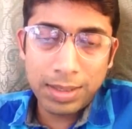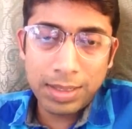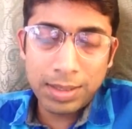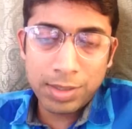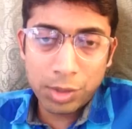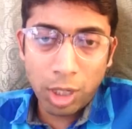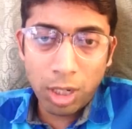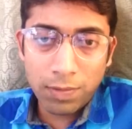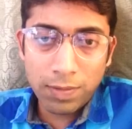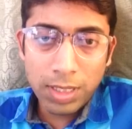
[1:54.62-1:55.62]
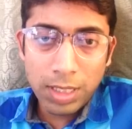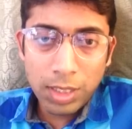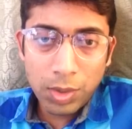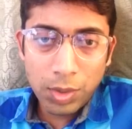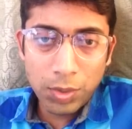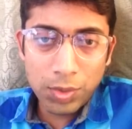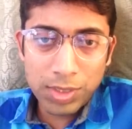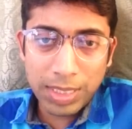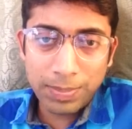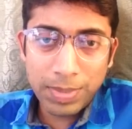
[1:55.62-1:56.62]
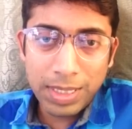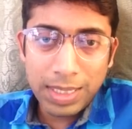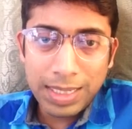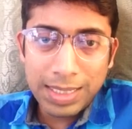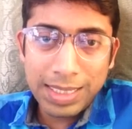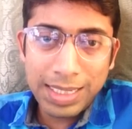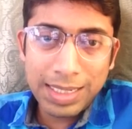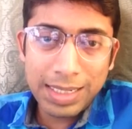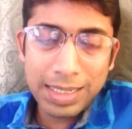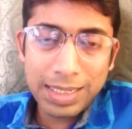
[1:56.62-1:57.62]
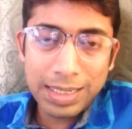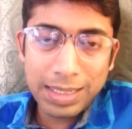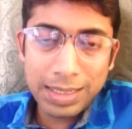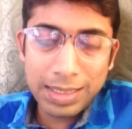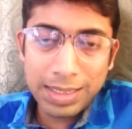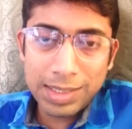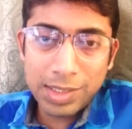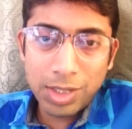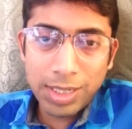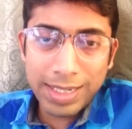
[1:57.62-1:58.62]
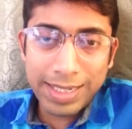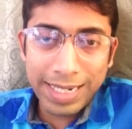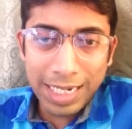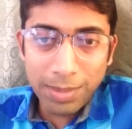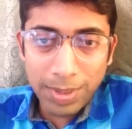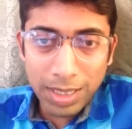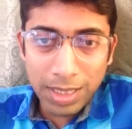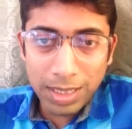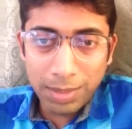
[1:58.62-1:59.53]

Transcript: resolve to use them, then it's not a credible